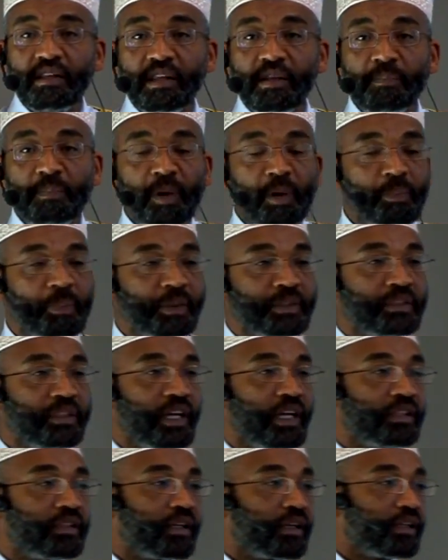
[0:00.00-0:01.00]
the
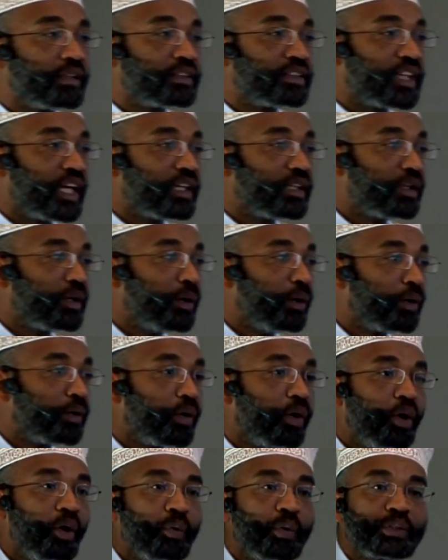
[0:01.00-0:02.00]
perpetrator in Sandy
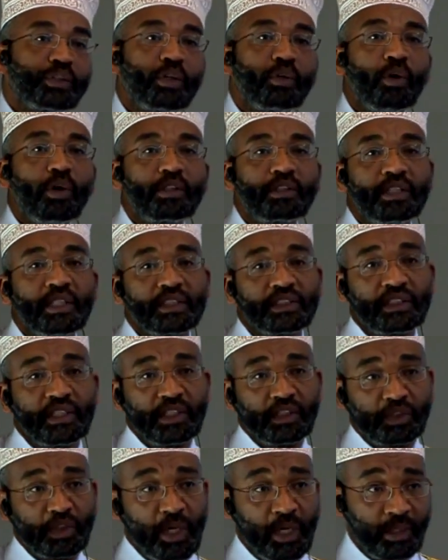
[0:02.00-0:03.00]
Hook was an
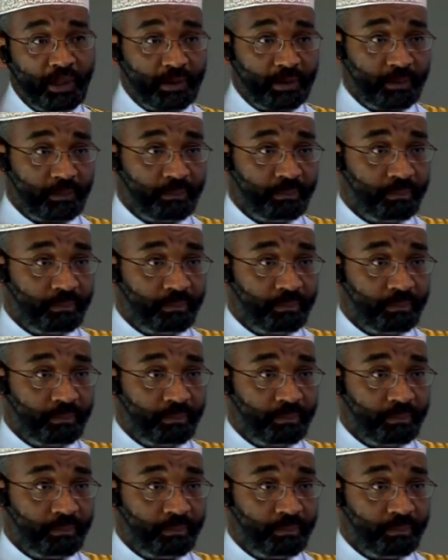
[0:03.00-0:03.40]
autistic child.